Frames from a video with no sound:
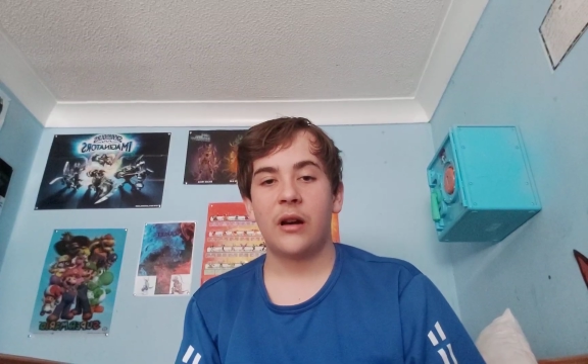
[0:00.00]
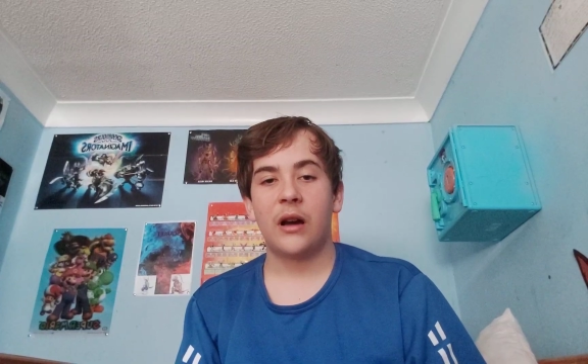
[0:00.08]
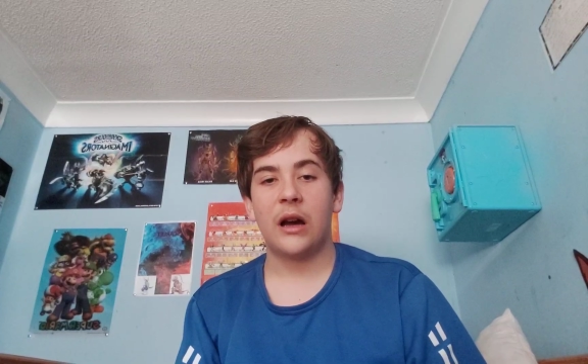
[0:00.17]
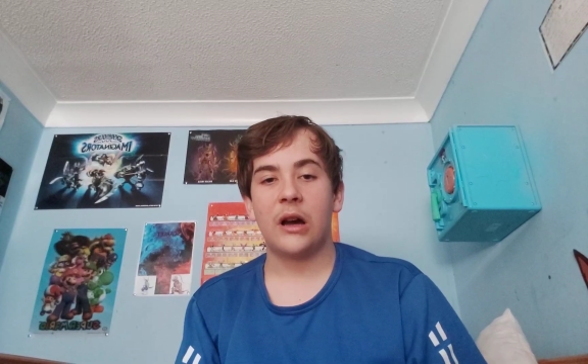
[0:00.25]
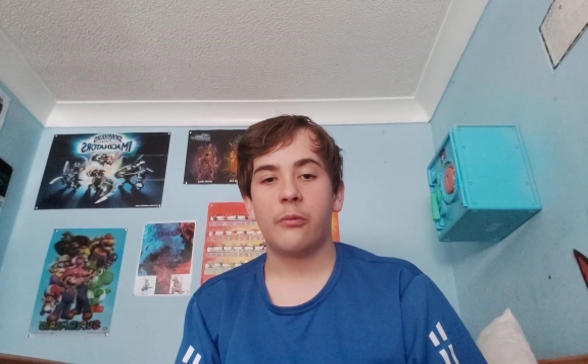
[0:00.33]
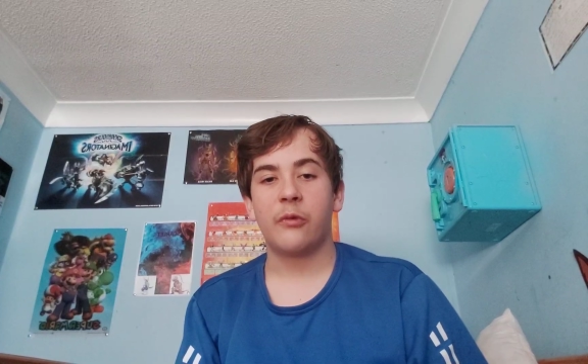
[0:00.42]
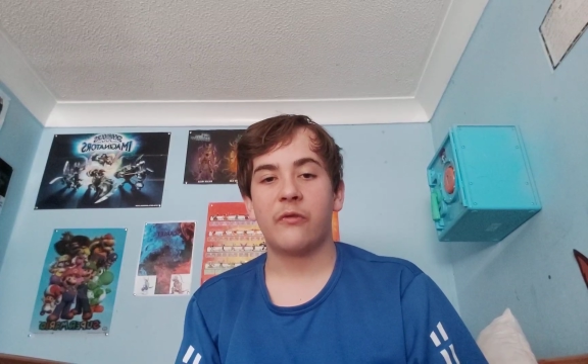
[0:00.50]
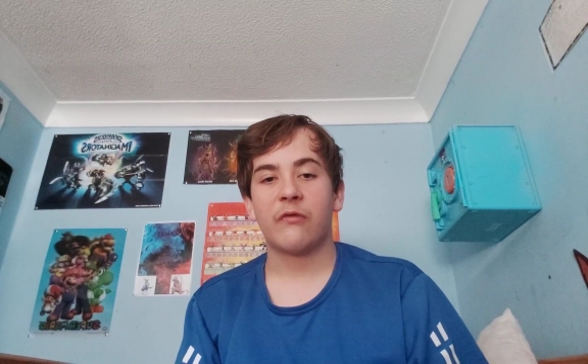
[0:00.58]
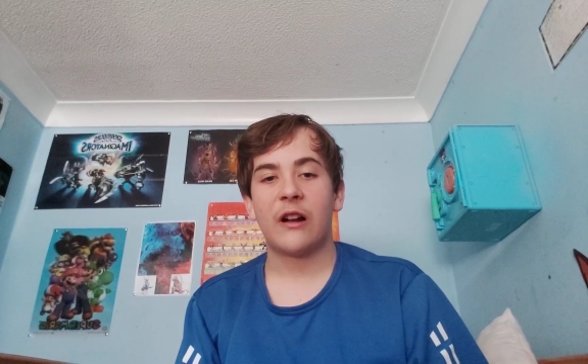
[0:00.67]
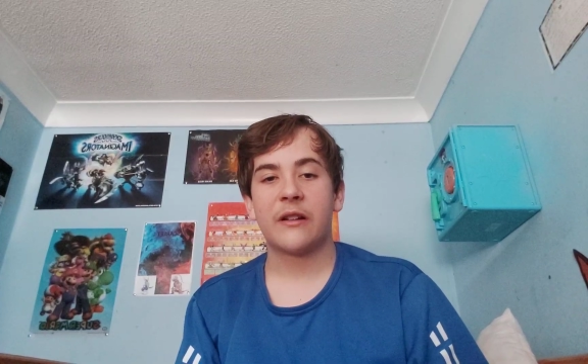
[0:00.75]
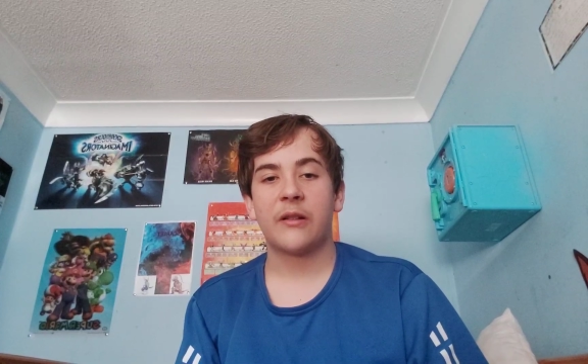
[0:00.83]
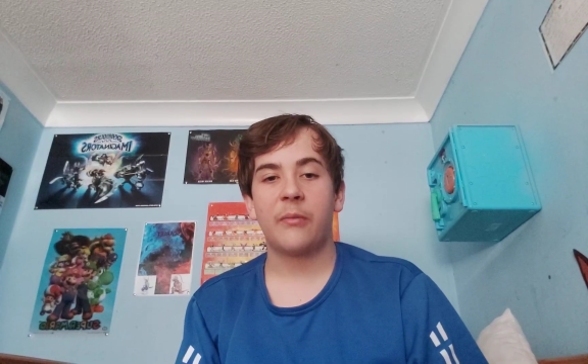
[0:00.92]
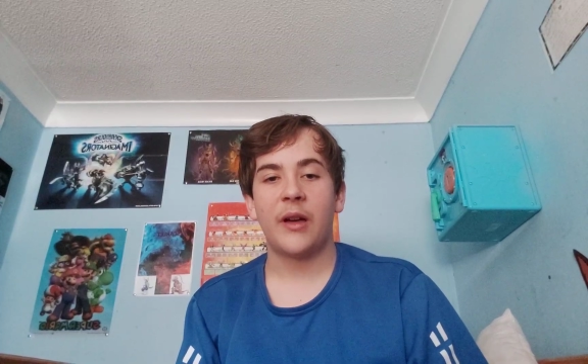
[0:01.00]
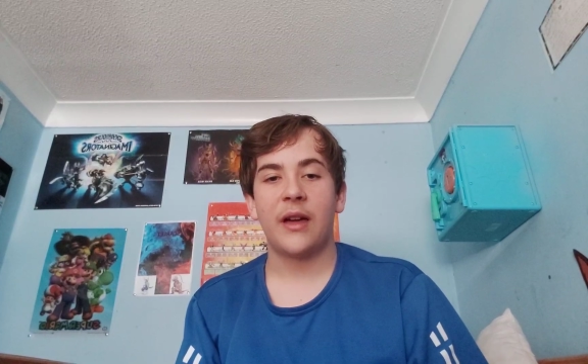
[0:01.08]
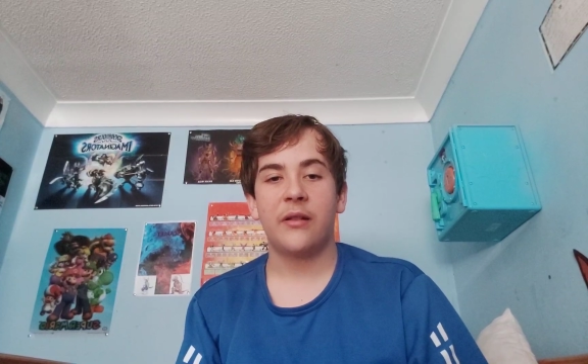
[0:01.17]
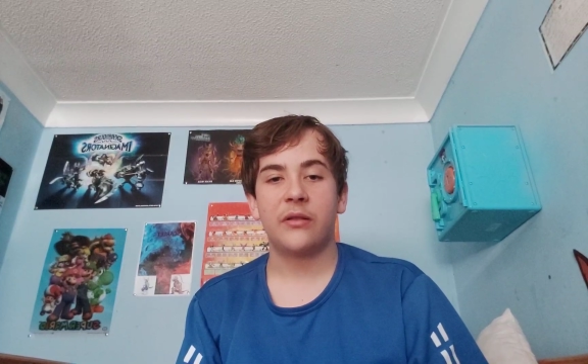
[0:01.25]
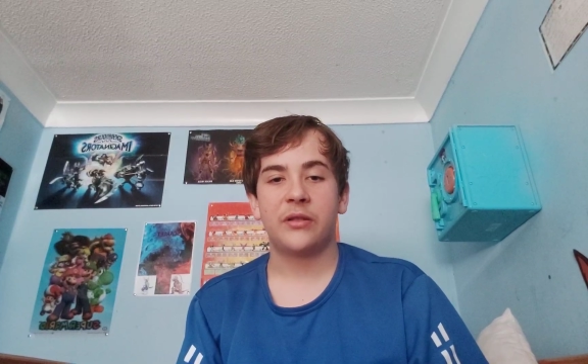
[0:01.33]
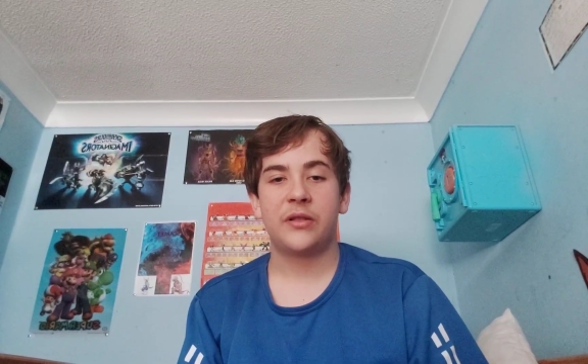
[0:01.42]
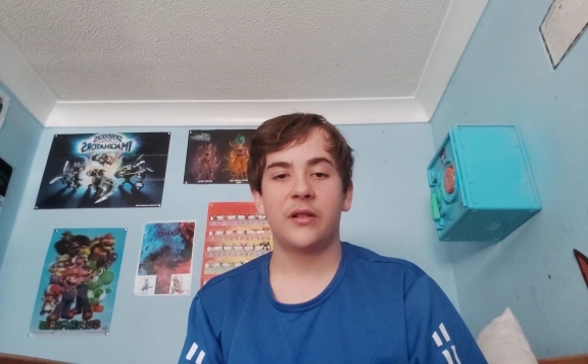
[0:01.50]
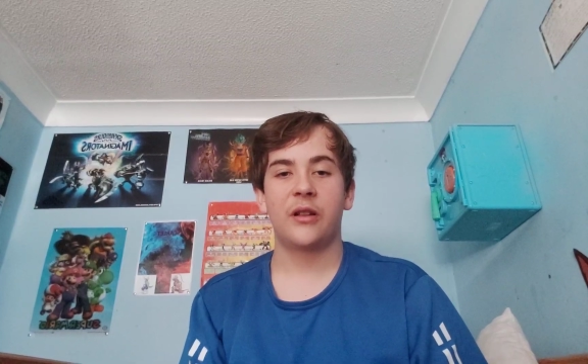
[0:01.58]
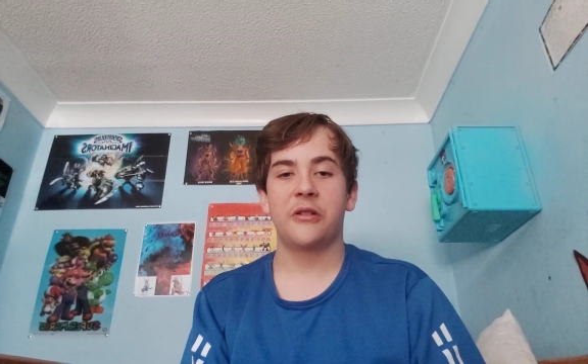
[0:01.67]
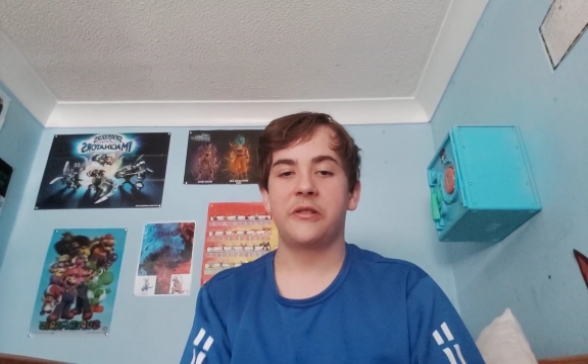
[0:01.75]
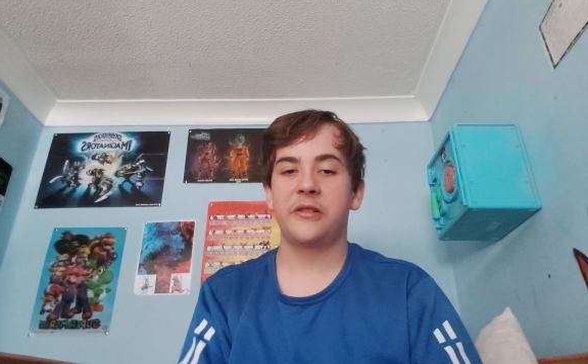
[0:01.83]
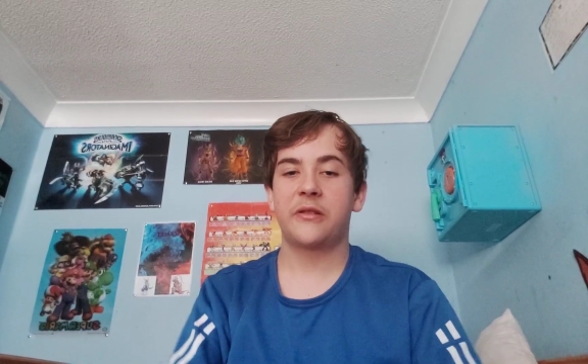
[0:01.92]
I would recommend
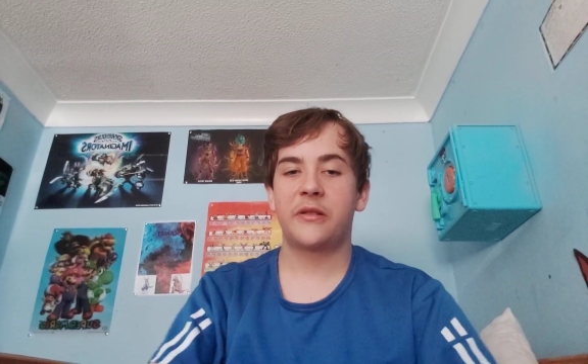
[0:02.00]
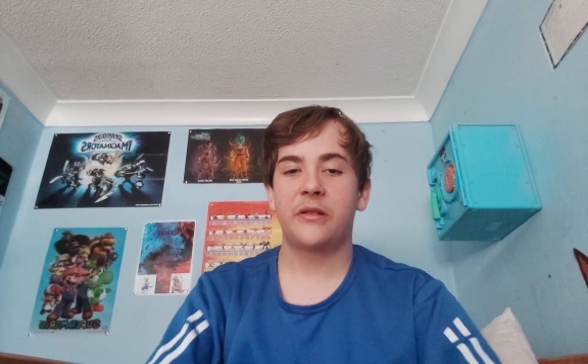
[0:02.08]
like